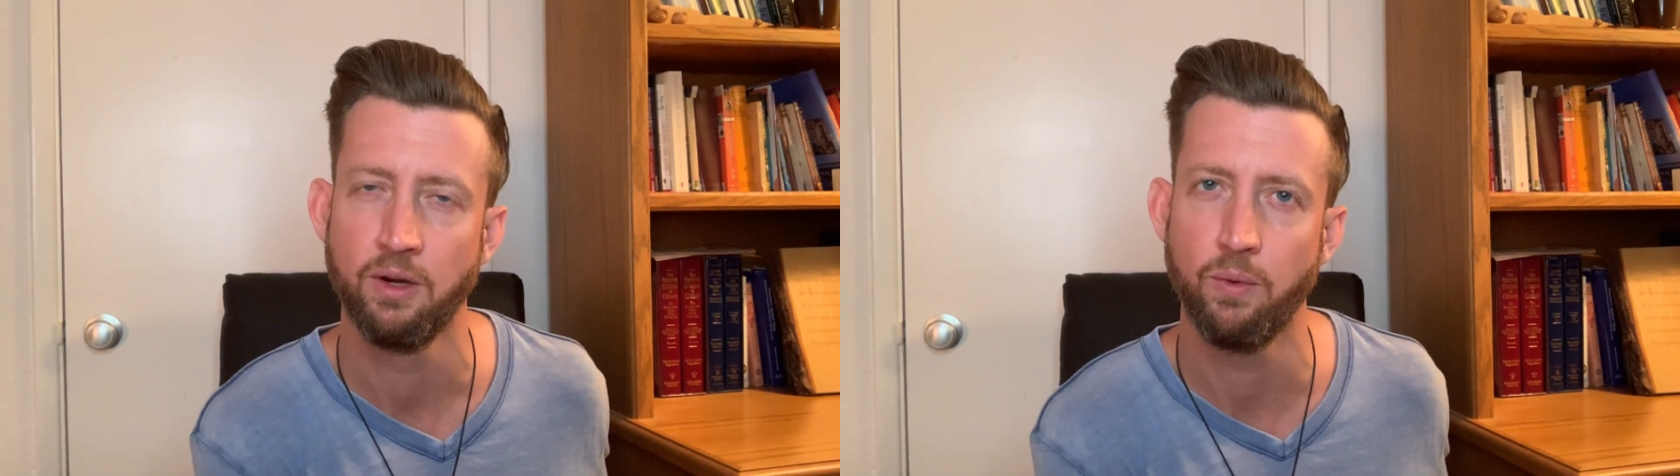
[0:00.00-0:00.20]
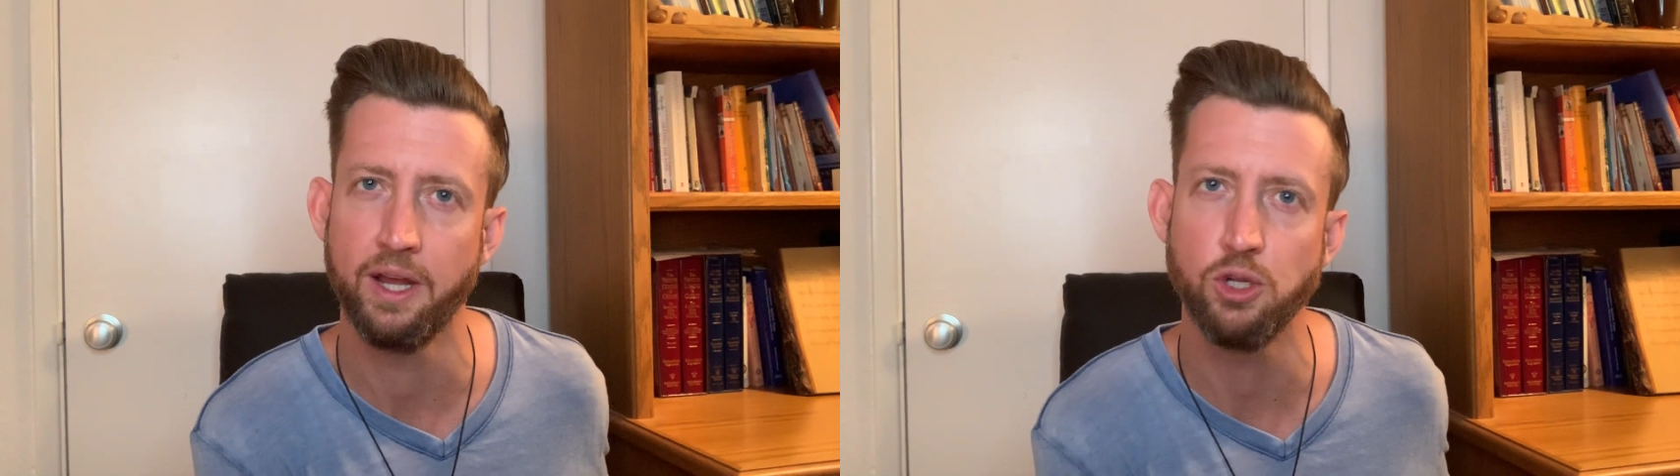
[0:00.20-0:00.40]

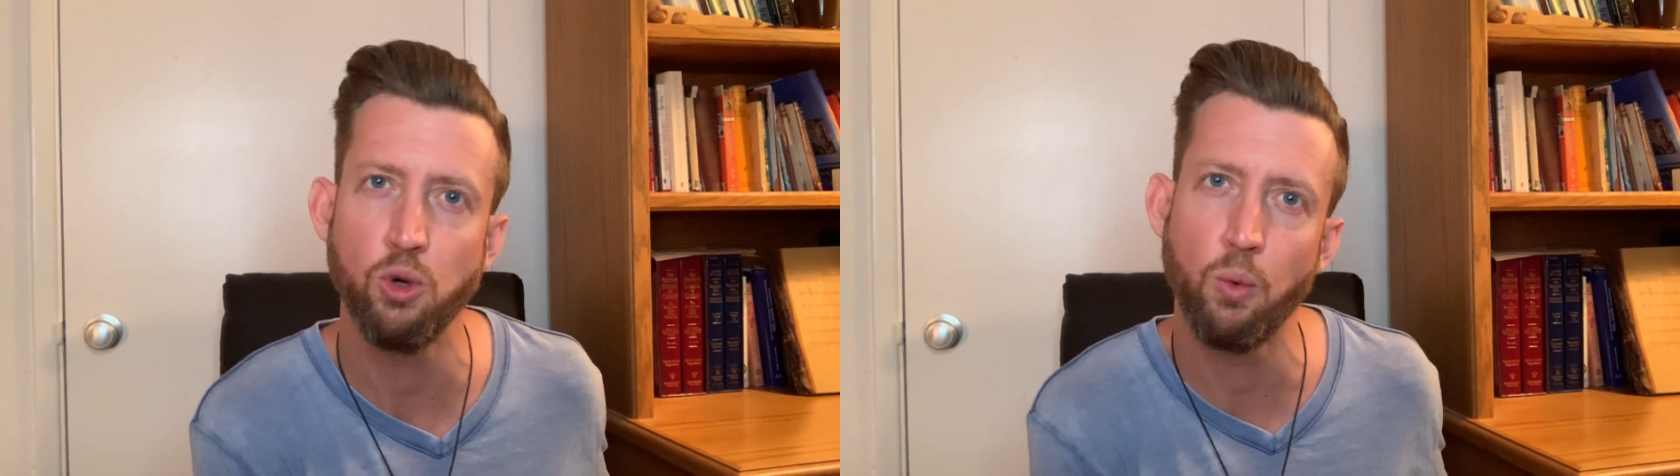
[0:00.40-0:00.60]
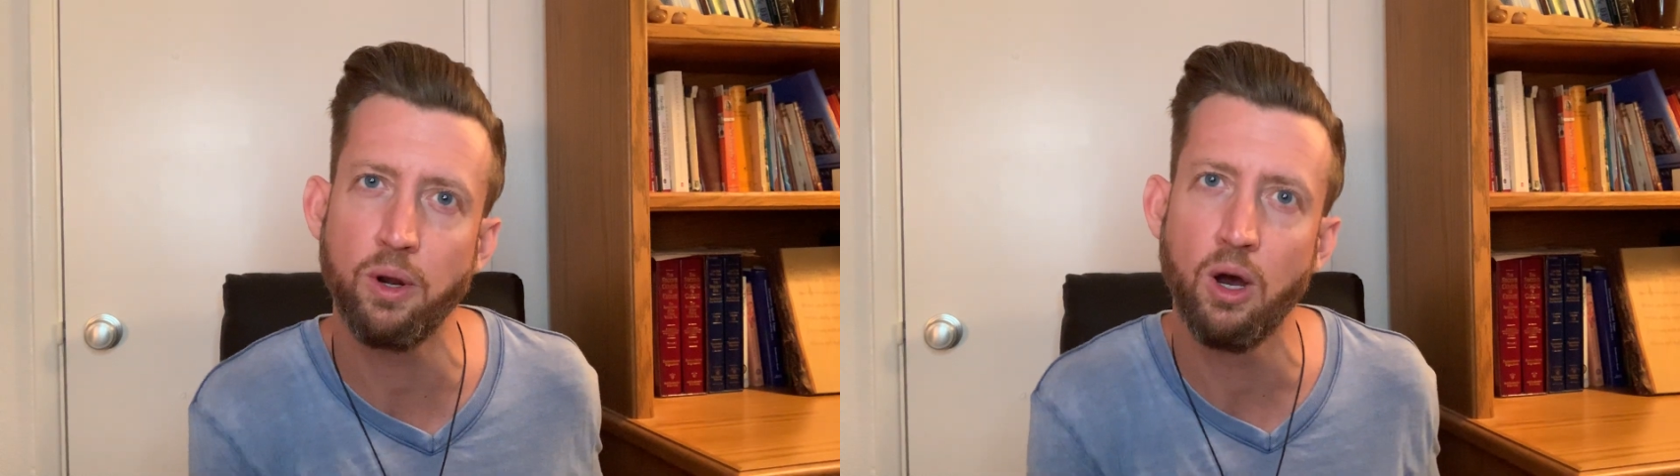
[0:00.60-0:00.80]
right? You
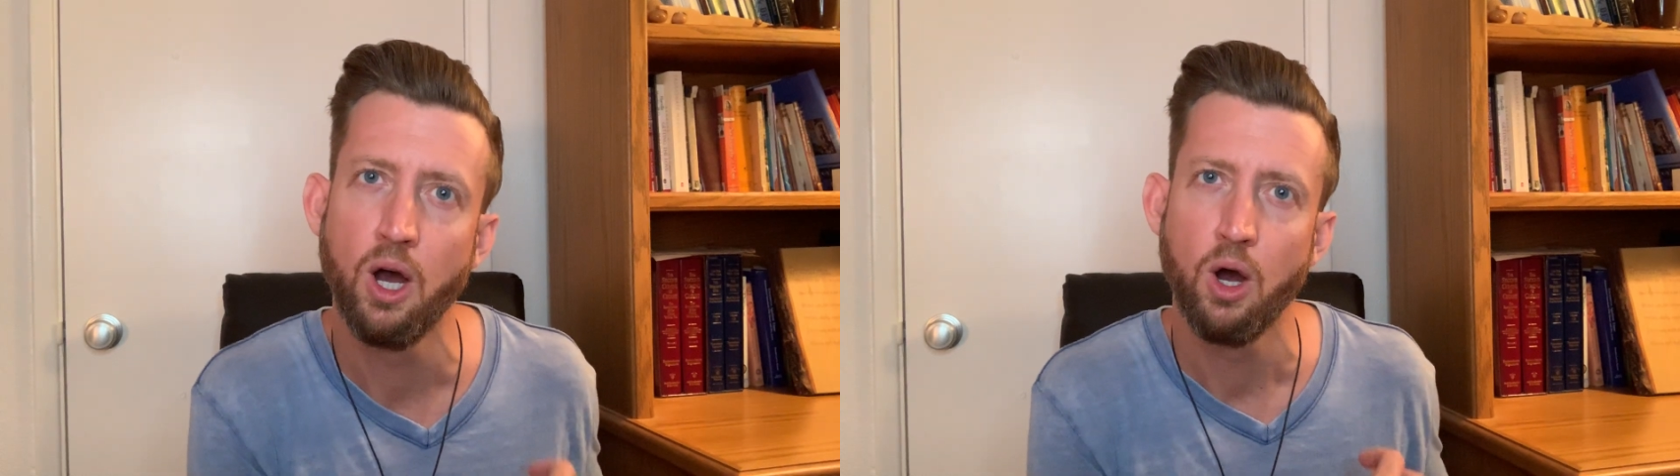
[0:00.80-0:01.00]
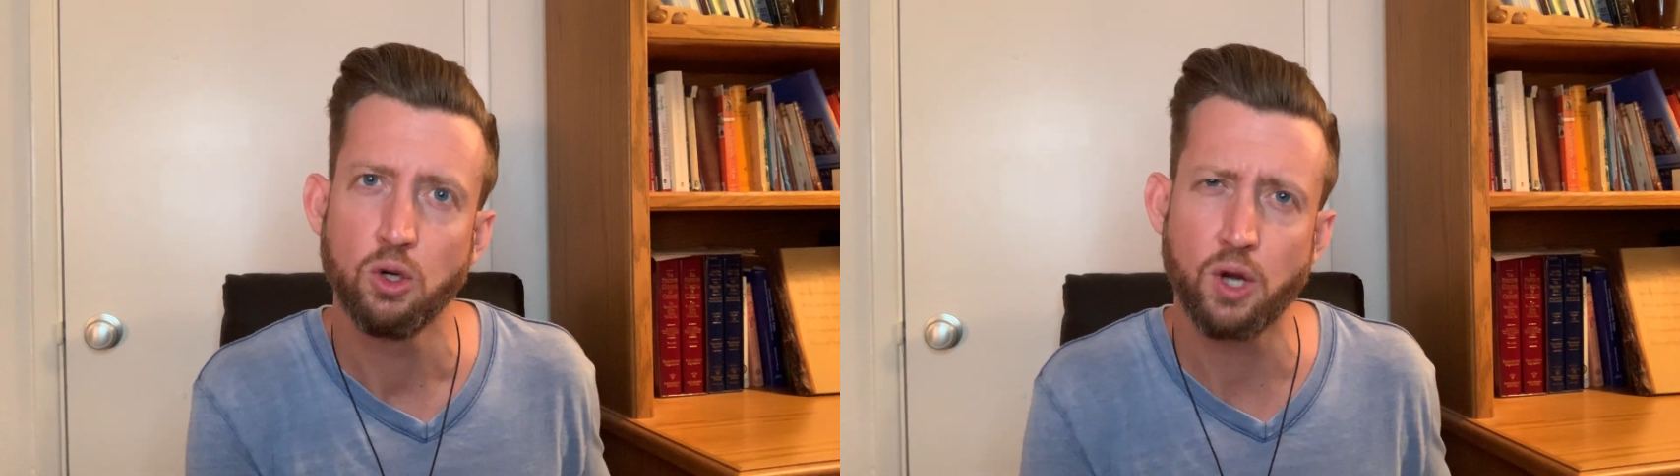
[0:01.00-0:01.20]
don't want
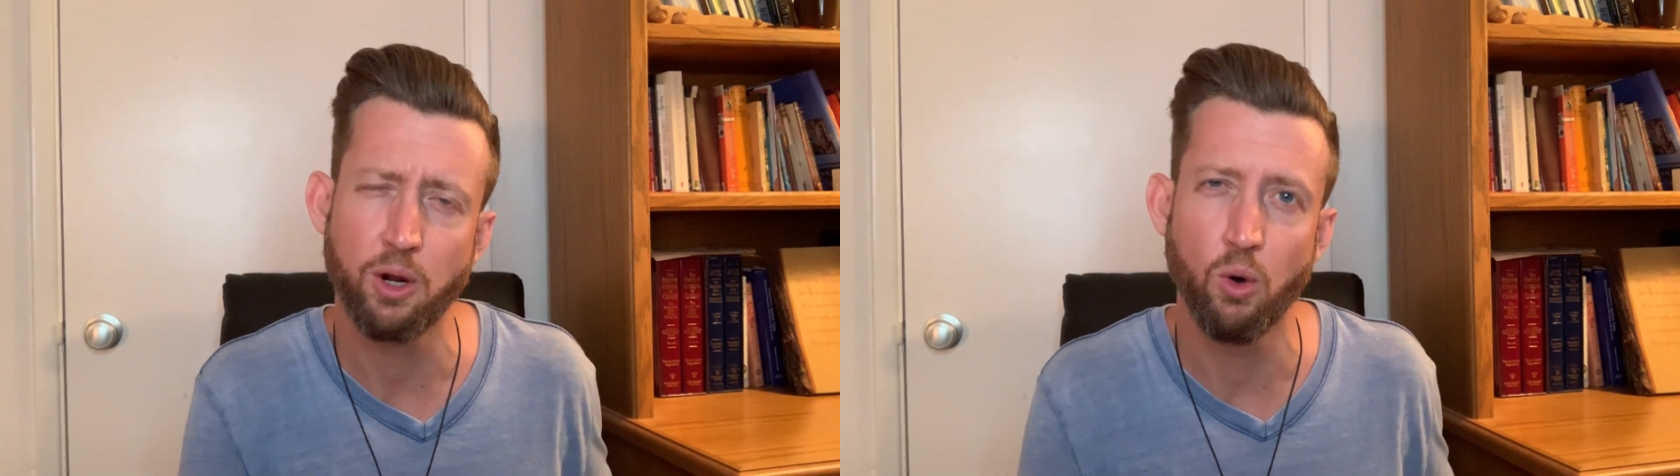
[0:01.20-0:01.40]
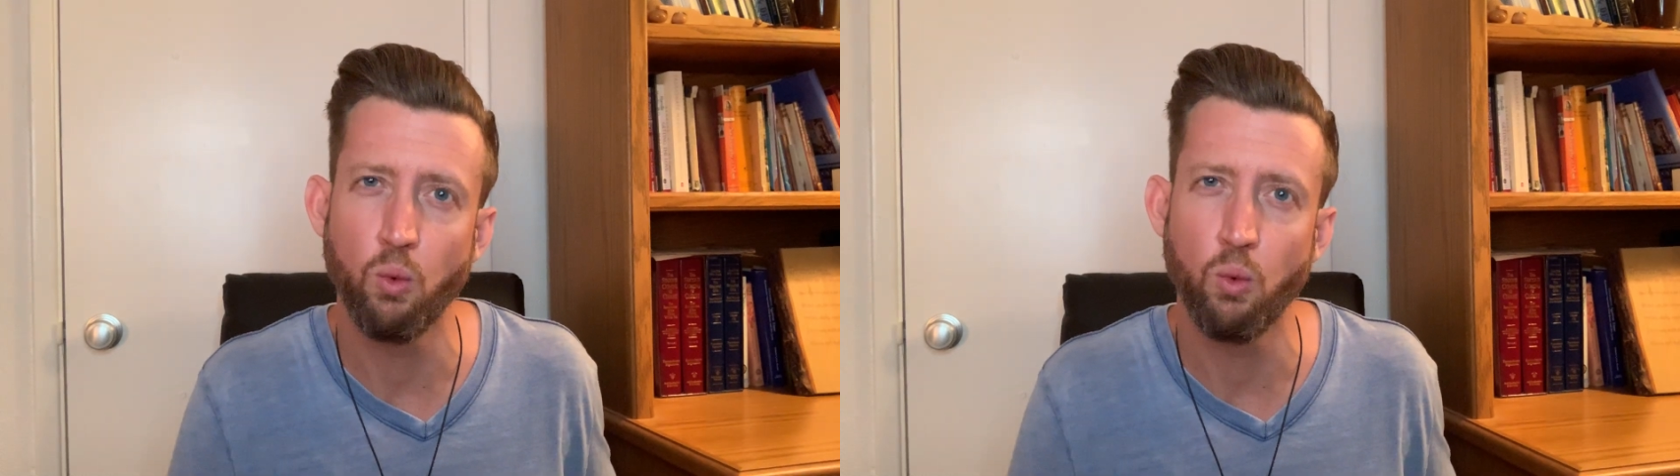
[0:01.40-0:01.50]
to try to